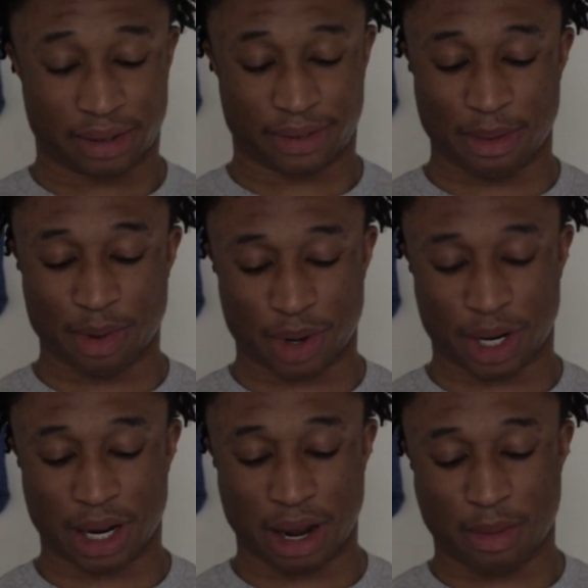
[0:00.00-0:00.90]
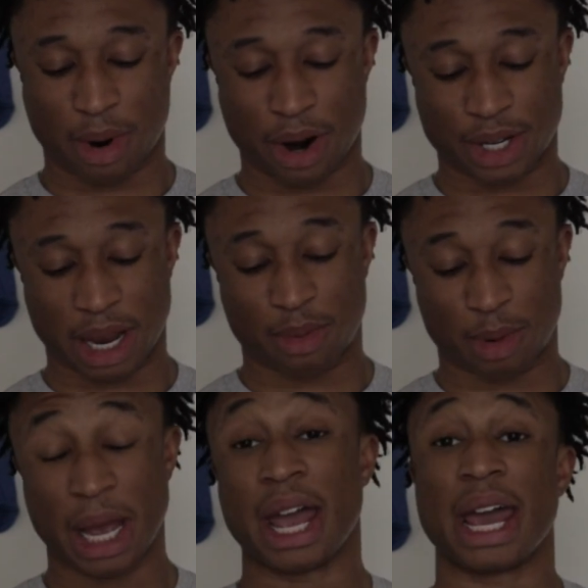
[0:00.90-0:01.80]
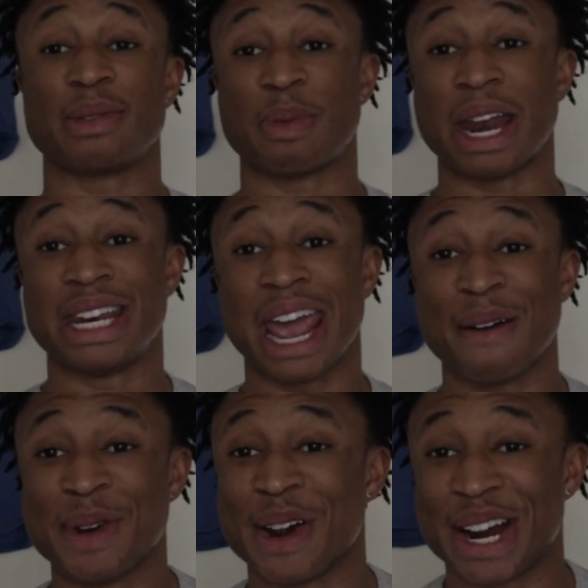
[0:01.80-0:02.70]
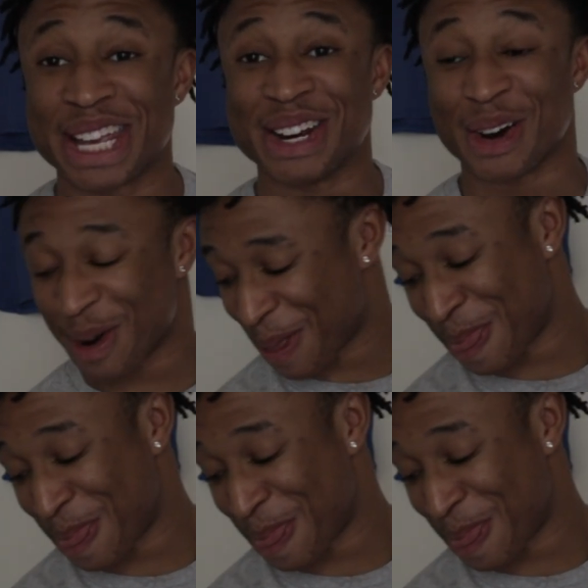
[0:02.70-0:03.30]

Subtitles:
February, March, April. It's been damn near a year.